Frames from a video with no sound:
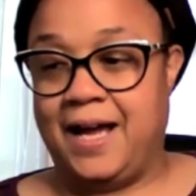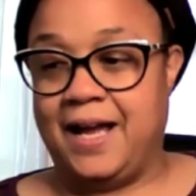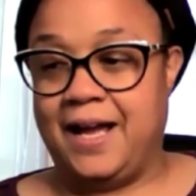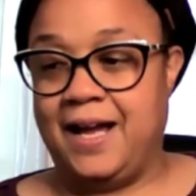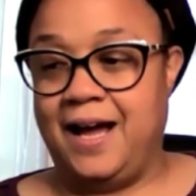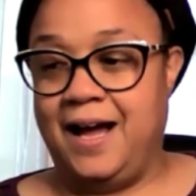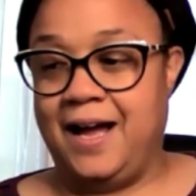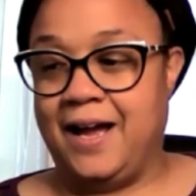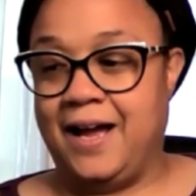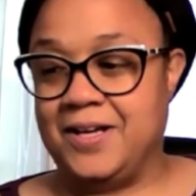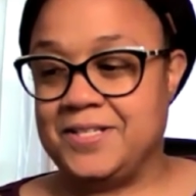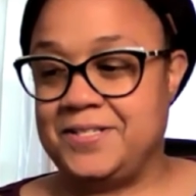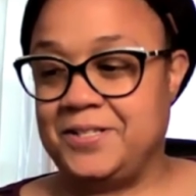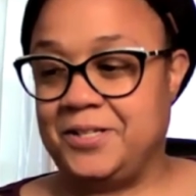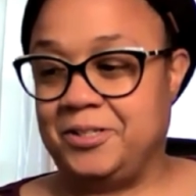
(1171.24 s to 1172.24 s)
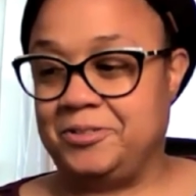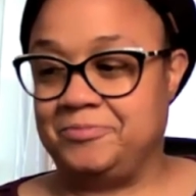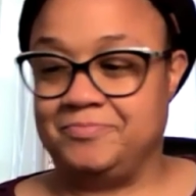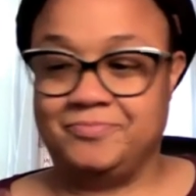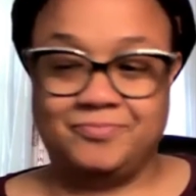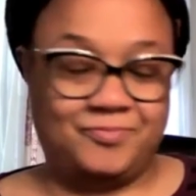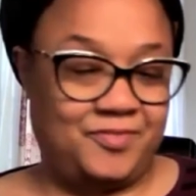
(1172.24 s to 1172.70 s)
I
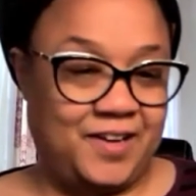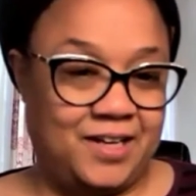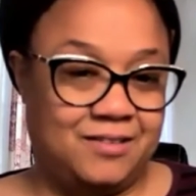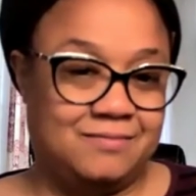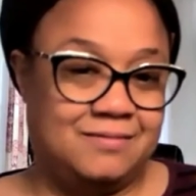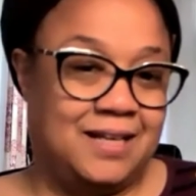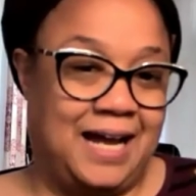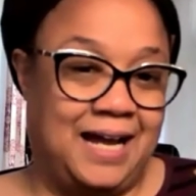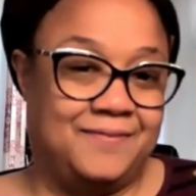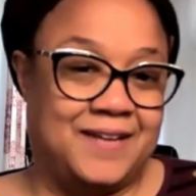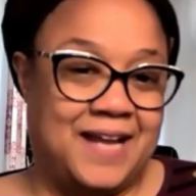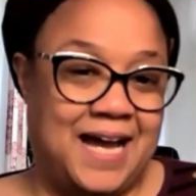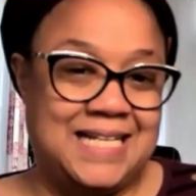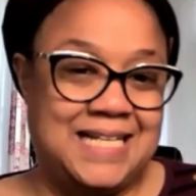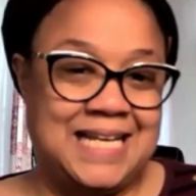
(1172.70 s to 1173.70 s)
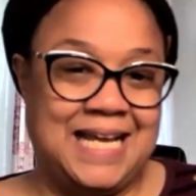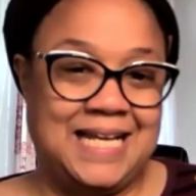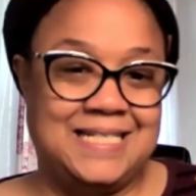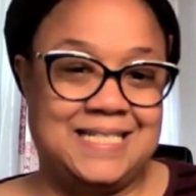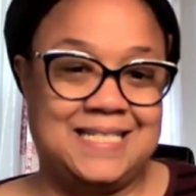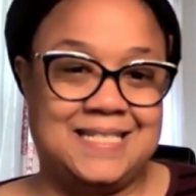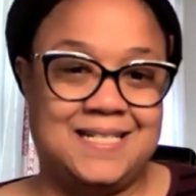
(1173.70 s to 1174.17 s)
also felt I've got
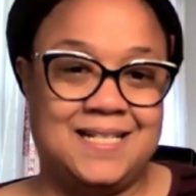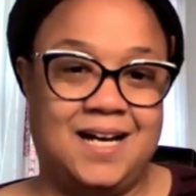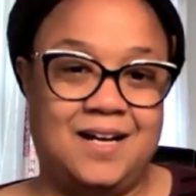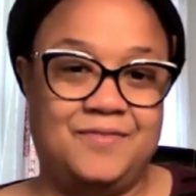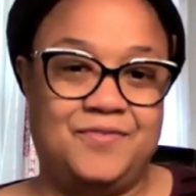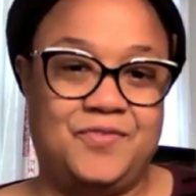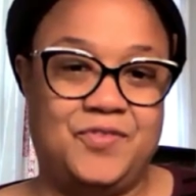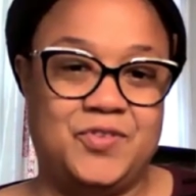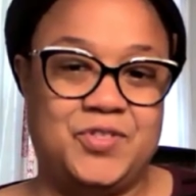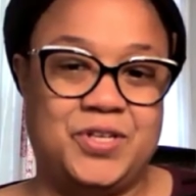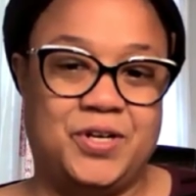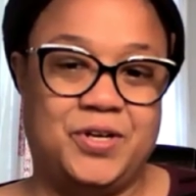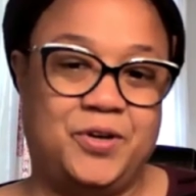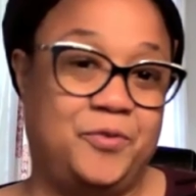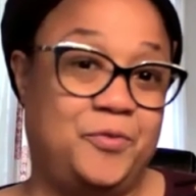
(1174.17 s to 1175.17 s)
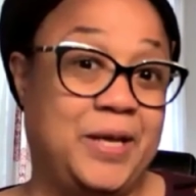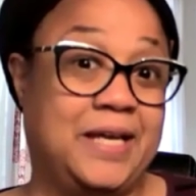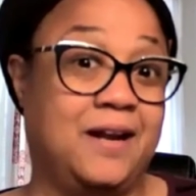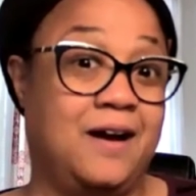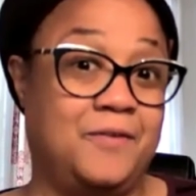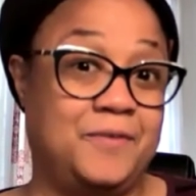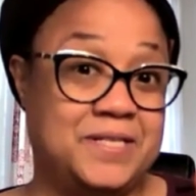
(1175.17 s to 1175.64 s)
Nate's stuff, so
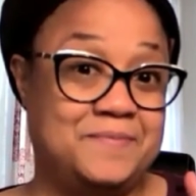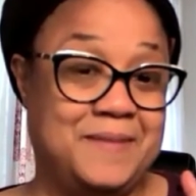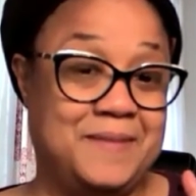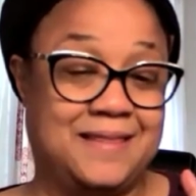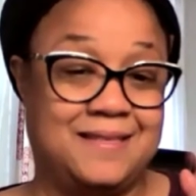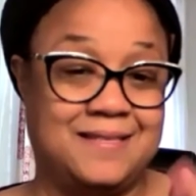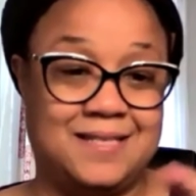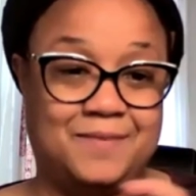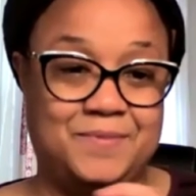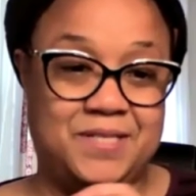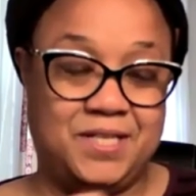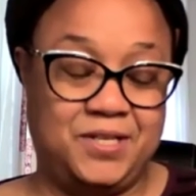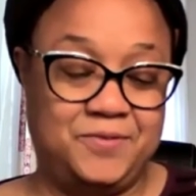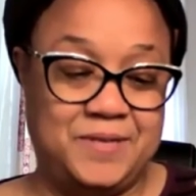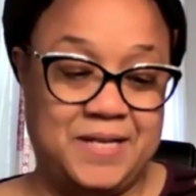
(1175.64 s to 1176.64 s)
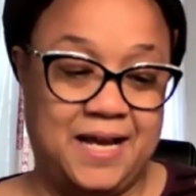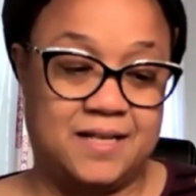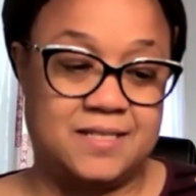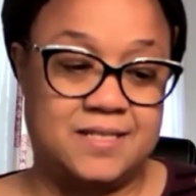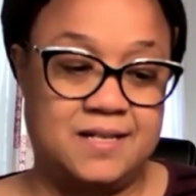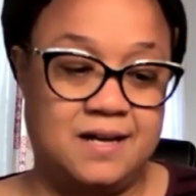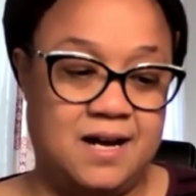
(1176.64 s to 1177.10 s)
we can always make this up to you
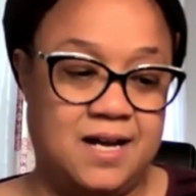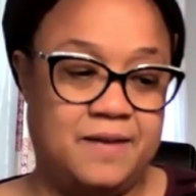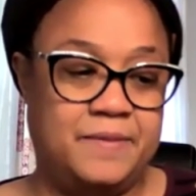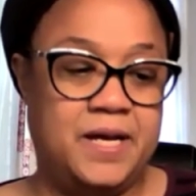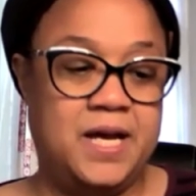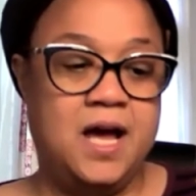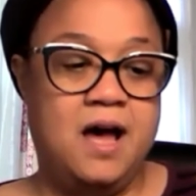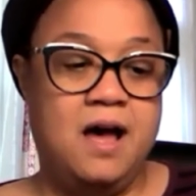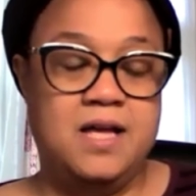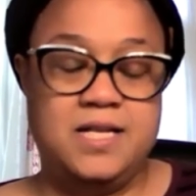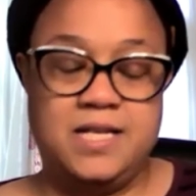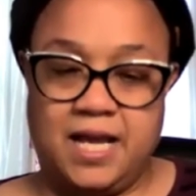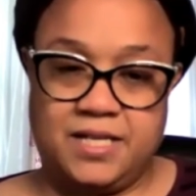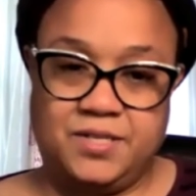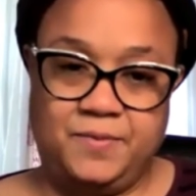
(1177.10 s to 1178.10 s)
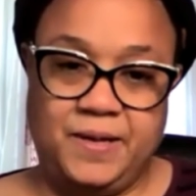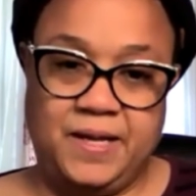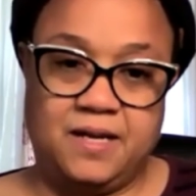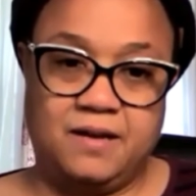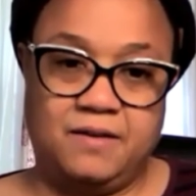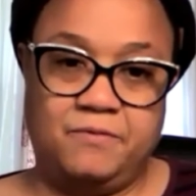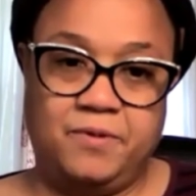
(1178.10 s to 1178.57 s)
next time. Next
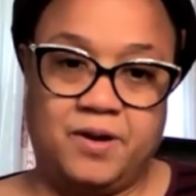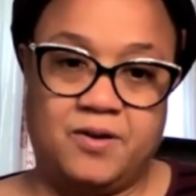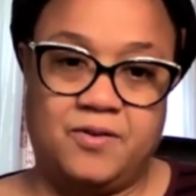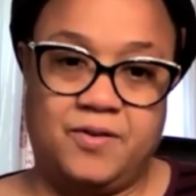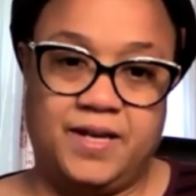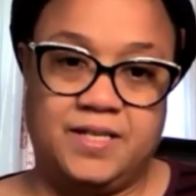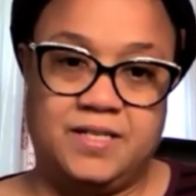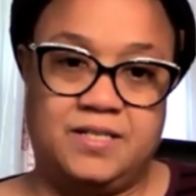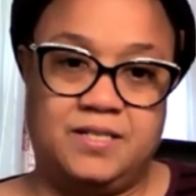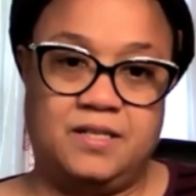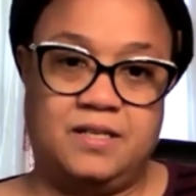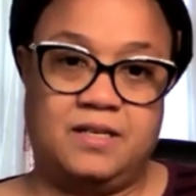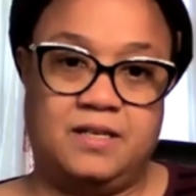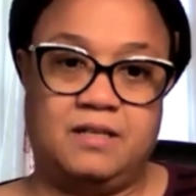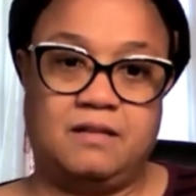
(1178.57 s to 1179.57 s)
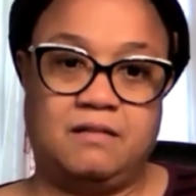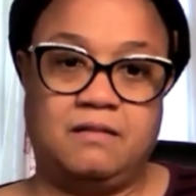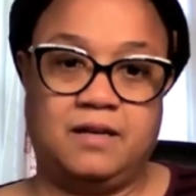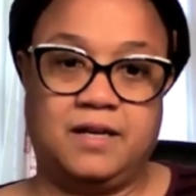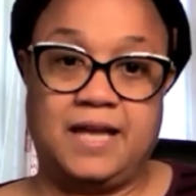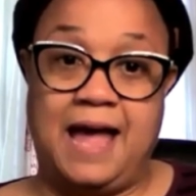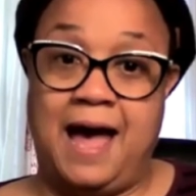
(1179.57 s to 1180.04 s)
week, we're going to
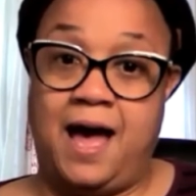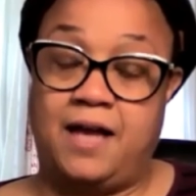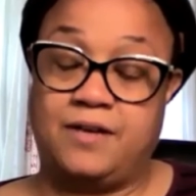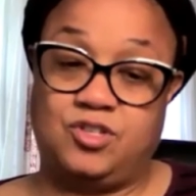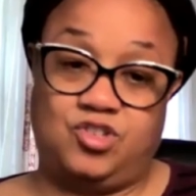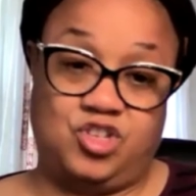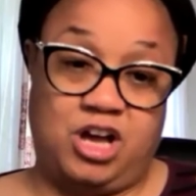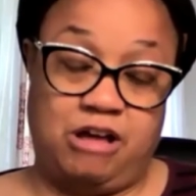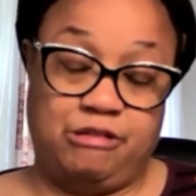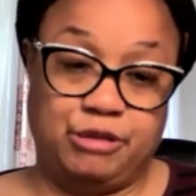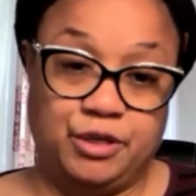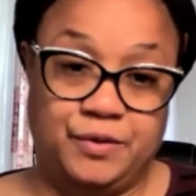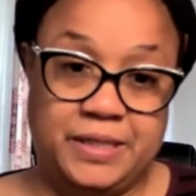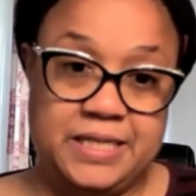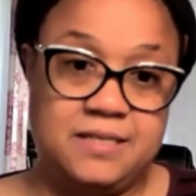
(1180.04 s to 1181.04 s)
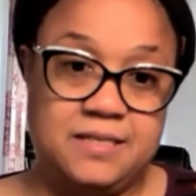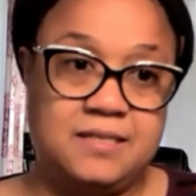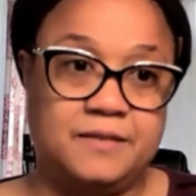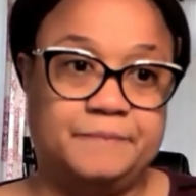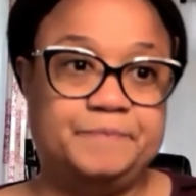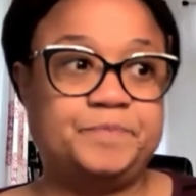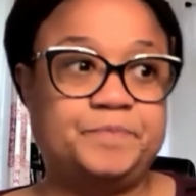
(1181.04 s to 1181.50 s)
look at John
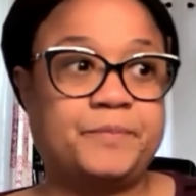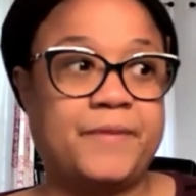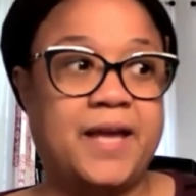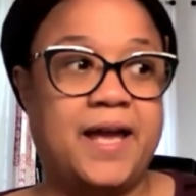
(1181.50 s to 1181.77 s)
Lewis,